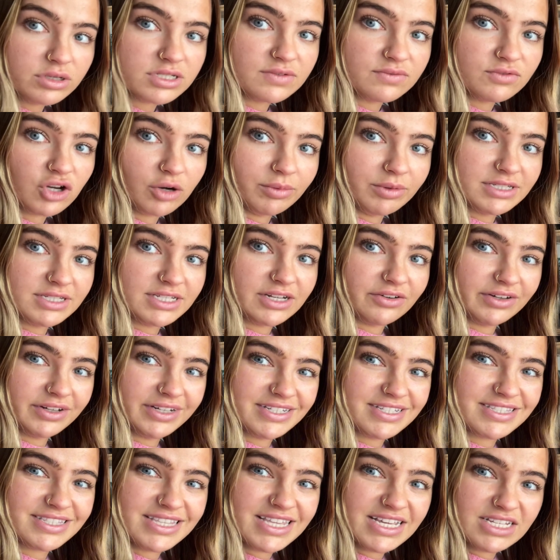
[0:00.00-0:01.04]
of Tommen
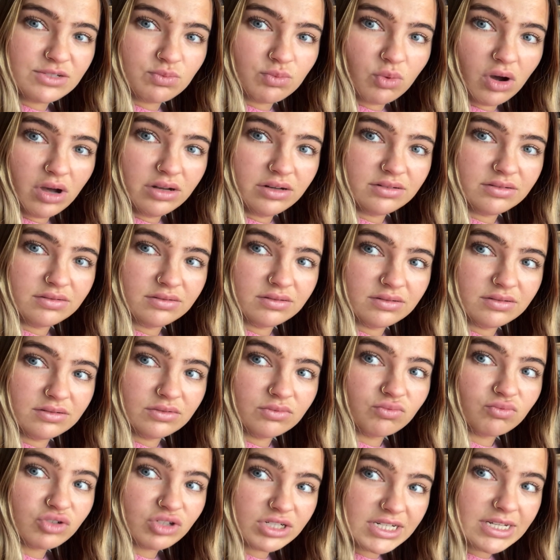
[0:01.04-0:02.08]
series. This one,
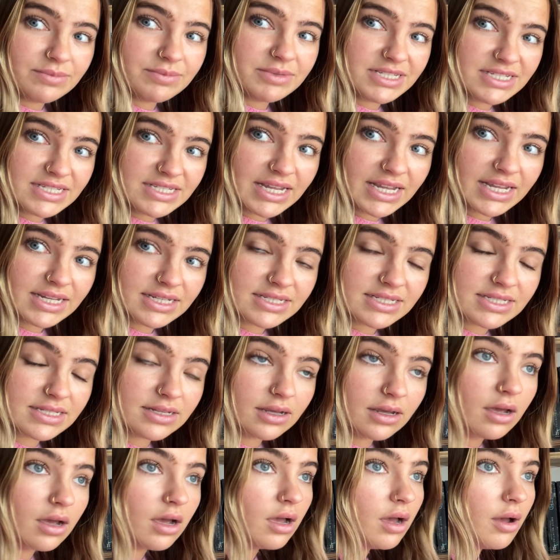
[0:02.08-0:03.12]
Redeeming 6,
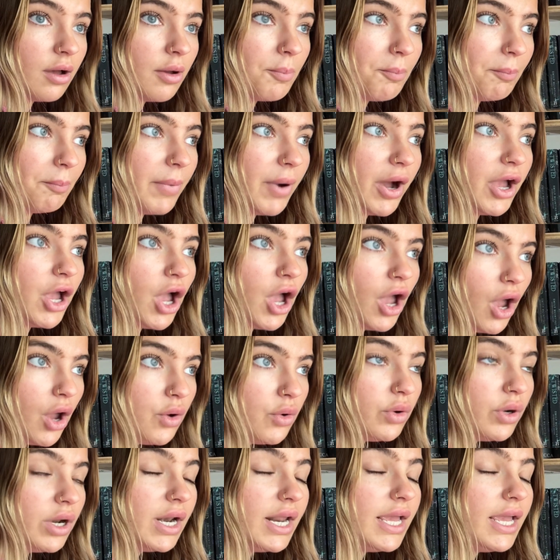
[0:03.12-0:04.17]
my
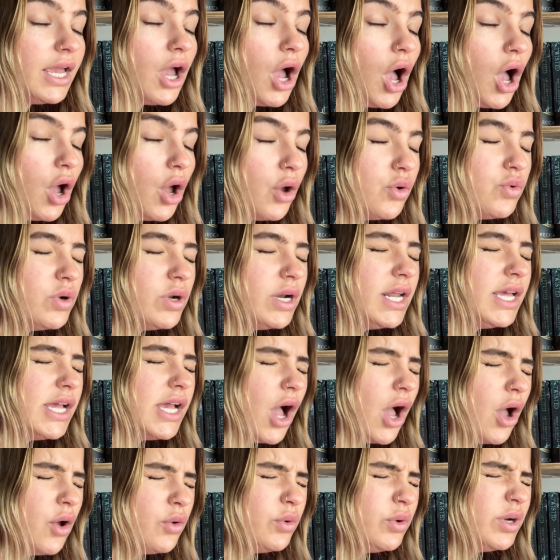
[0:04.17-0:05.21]
only
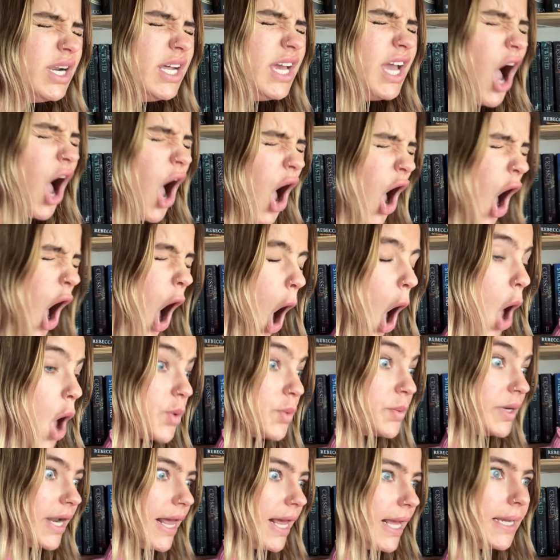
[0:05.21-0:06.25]

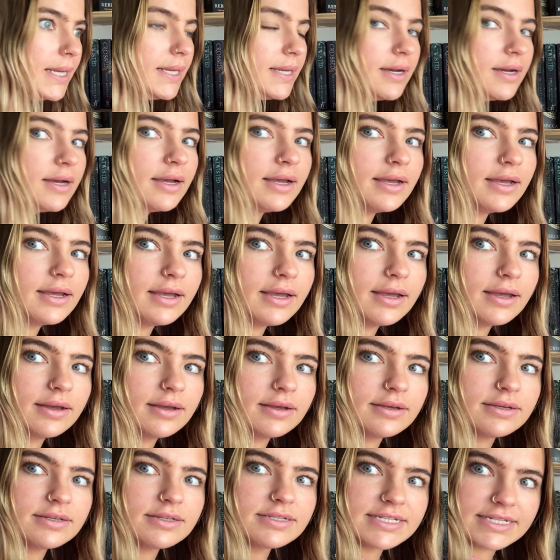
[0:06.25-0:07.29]

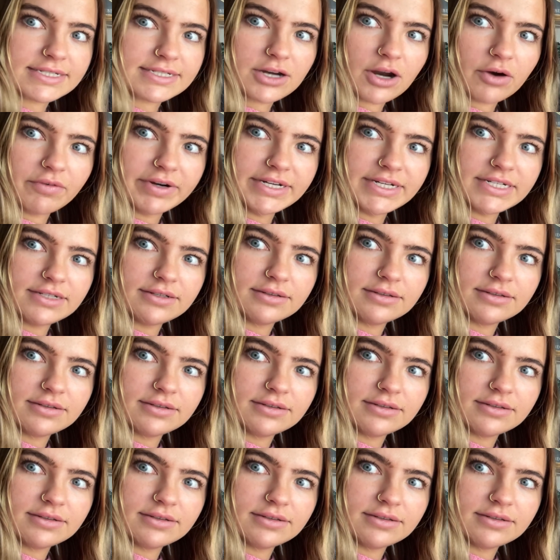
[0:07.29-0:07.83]
6-star read.